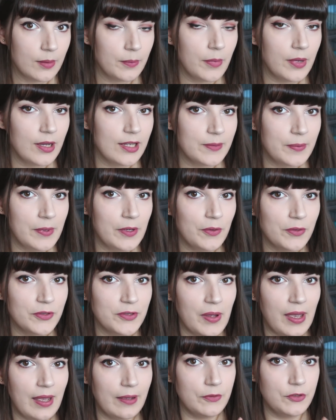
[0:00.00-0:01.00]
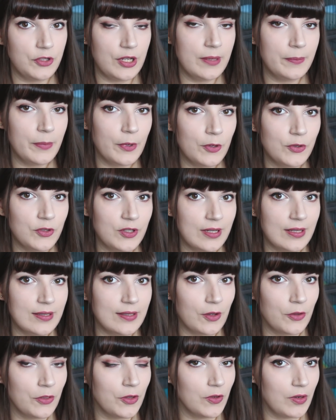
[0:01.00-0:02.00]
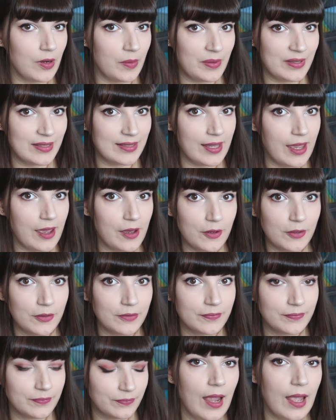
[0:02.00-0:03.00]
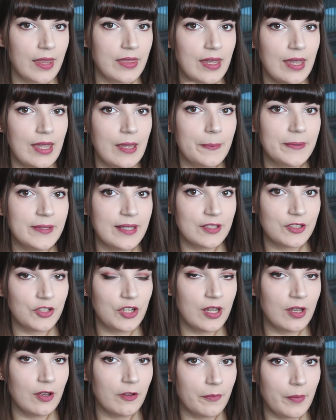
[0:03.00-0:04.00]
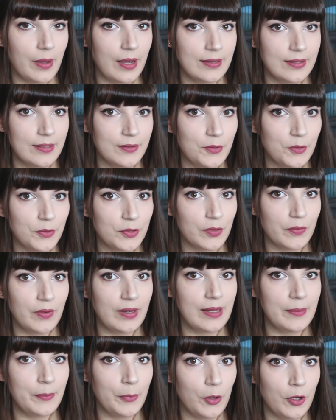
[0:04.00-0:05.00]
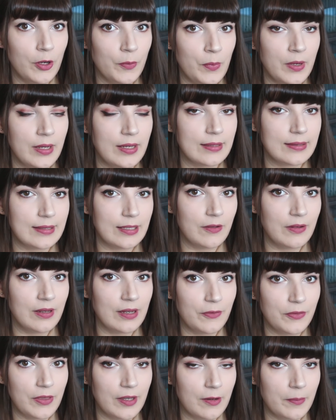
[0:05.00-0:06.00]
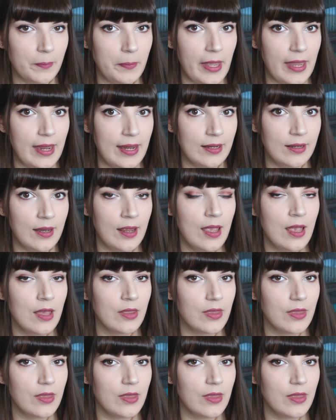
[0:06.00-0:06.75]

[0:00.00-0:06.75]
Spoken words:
Mice may also have cheek bulges on the grimace scale. And the ear positioning of mice is also really important when considering if they're in pain.